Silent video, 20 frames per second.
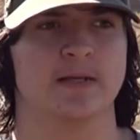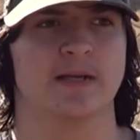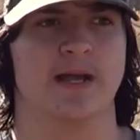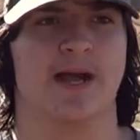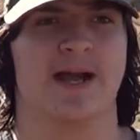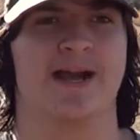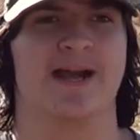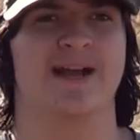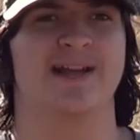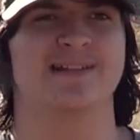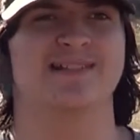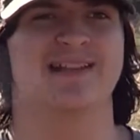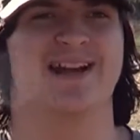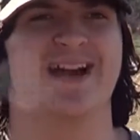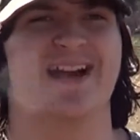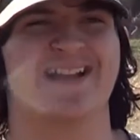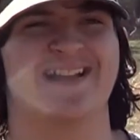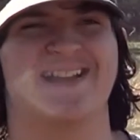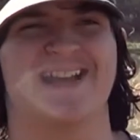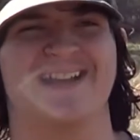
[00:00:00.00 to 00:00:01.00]
And
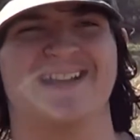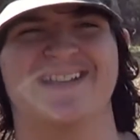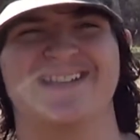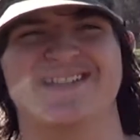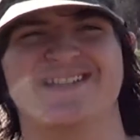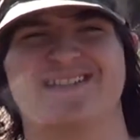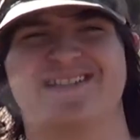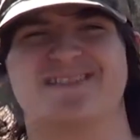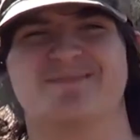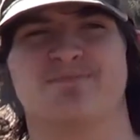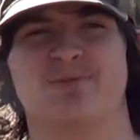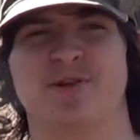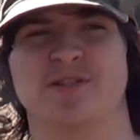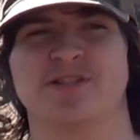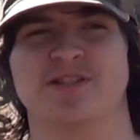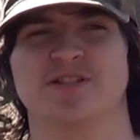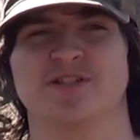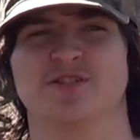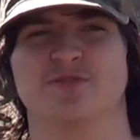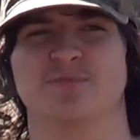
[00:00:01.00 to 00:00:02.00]
I kind of
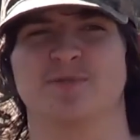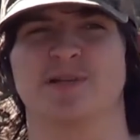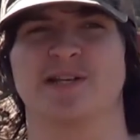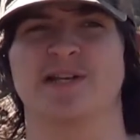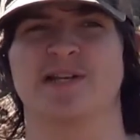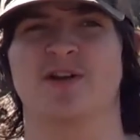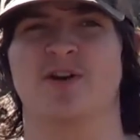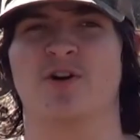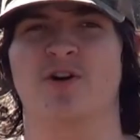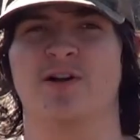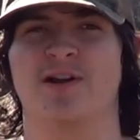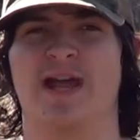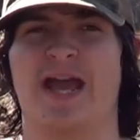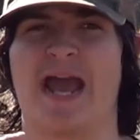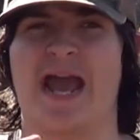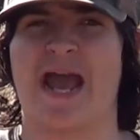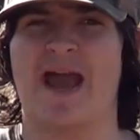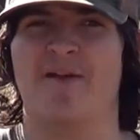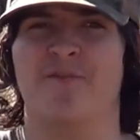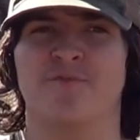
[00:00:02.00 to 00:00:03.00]
put the lubricant on
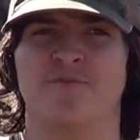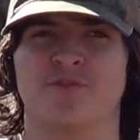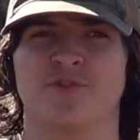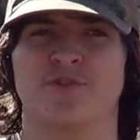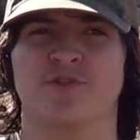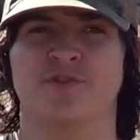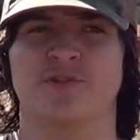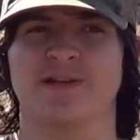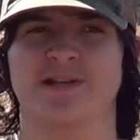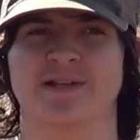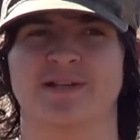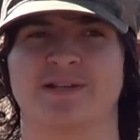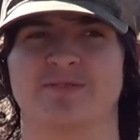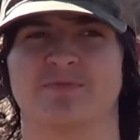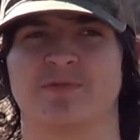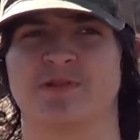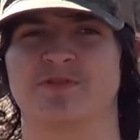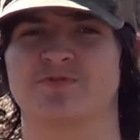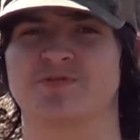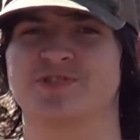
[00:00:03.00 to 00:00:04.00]
after it,
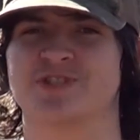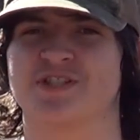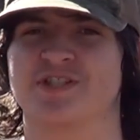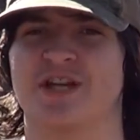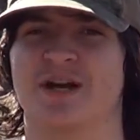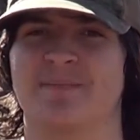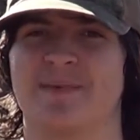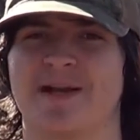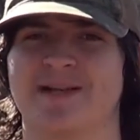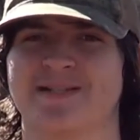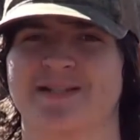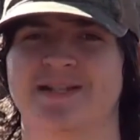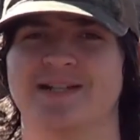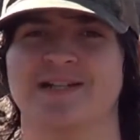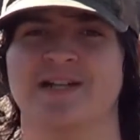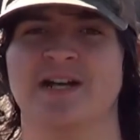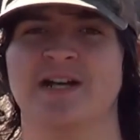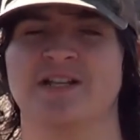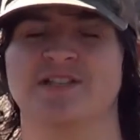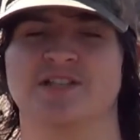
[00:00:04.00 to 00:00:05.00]
which was a dumb
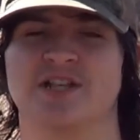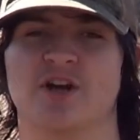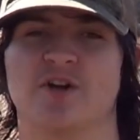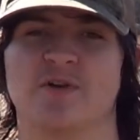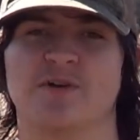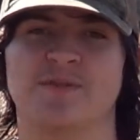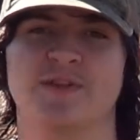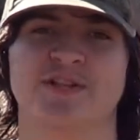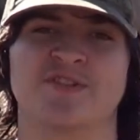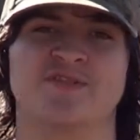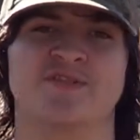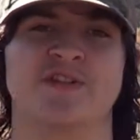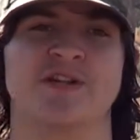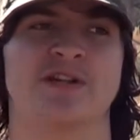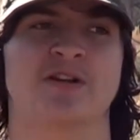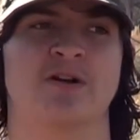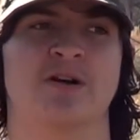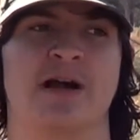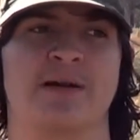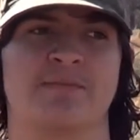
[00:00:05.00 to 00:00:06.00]
idea. So in this
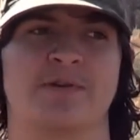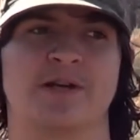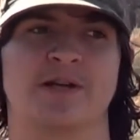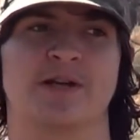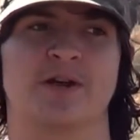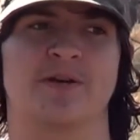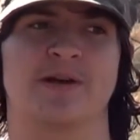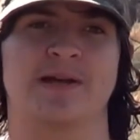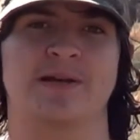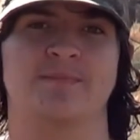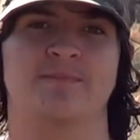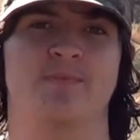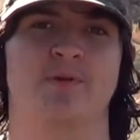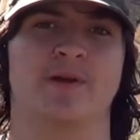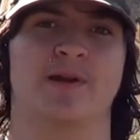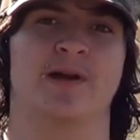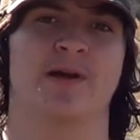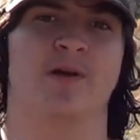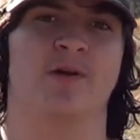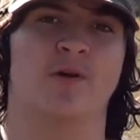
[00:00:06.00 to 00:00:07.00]
video, I'm going to go ahead and
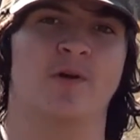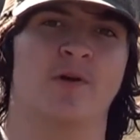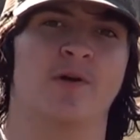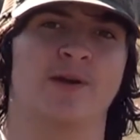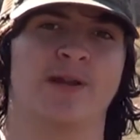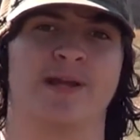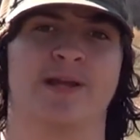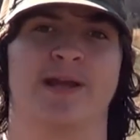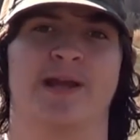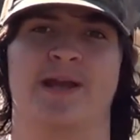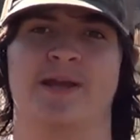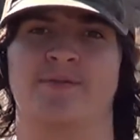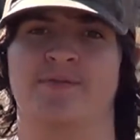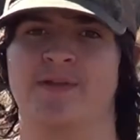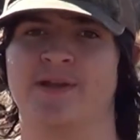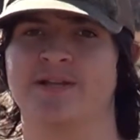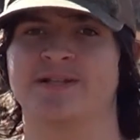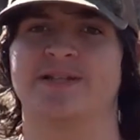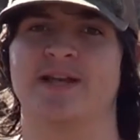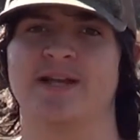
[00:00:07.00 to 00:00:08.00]
put it on it and
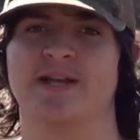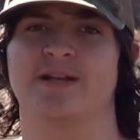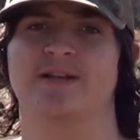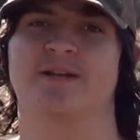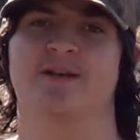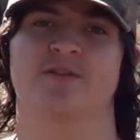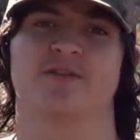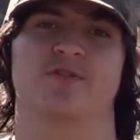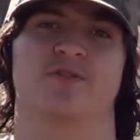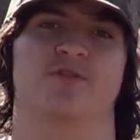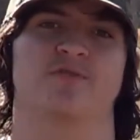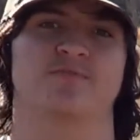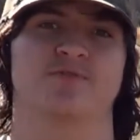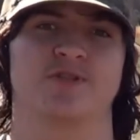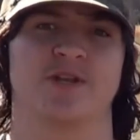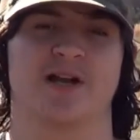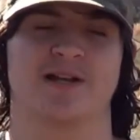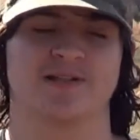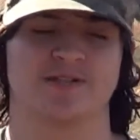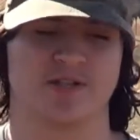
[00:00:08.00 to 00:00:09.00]
then take another group
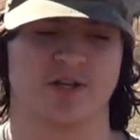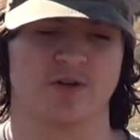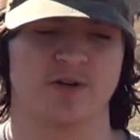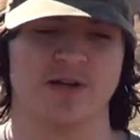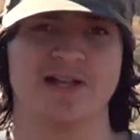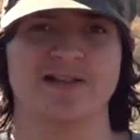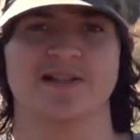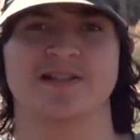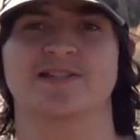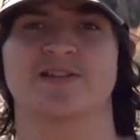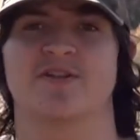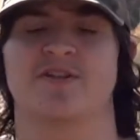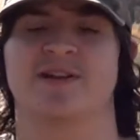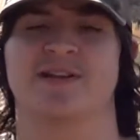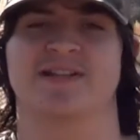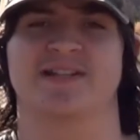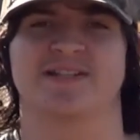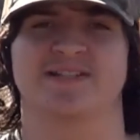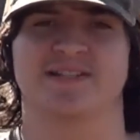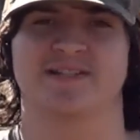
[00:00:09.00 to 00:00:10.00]
shot. So let's go ahead and get to